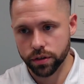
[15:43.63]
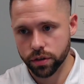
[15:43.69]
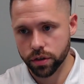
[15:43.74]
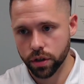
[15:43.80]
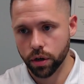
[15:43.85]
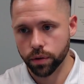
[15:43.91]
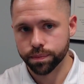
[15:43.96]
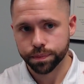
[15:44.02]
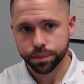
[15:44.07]

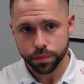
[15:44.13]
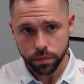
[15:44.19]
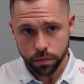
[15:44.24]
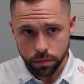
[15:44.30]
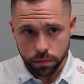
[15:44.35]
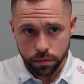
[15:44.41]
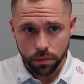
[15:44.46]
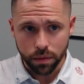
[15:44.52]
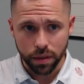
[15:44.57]
So
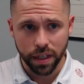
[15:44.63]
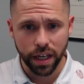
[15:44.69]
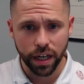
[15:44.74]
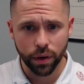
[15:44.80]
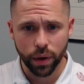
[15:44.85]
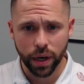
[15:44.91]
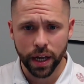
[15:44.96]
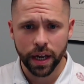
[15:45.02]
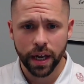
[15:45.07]

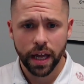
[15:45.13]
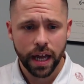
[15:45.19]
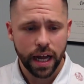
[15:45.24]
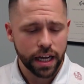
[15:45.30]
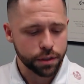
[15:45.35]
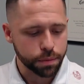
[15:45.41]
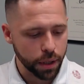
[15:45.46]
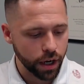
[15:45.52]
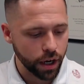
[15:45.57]
anyway,
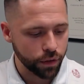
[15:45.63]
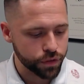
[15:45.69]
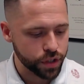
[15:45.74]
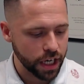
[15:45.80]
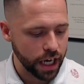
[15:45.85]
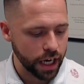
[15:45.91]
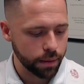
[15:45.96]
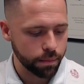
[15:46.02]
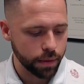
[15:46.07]
spent enough
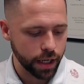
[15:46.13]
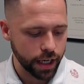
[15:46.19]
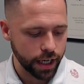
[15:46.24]
time